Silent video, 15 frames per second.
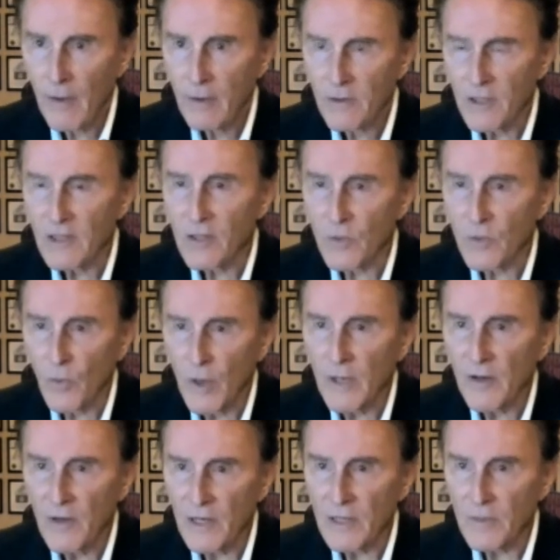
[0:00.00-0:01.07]
Since when do
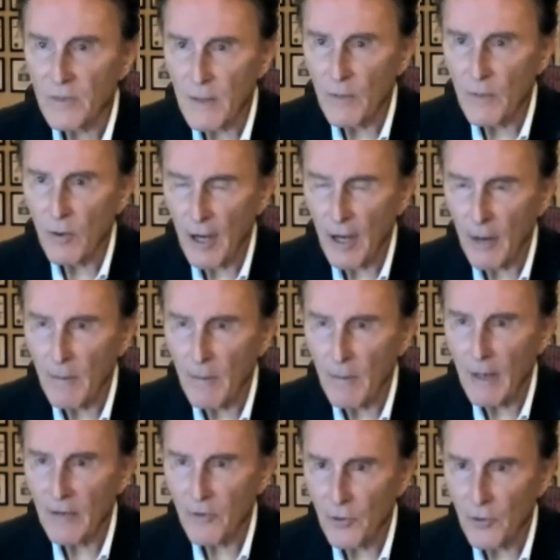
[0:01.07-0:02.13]
these people care
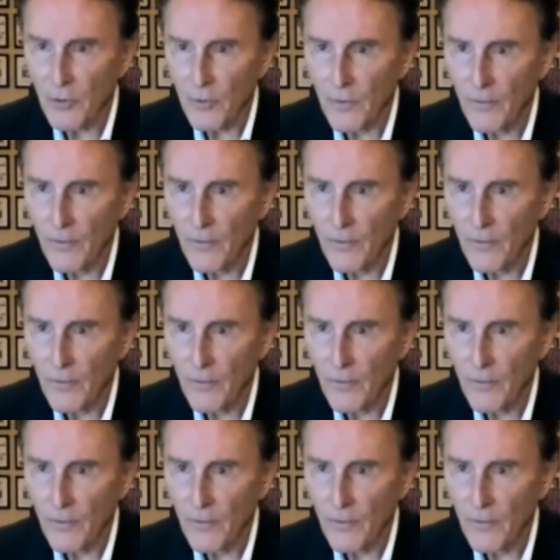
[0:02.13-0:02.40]
about you?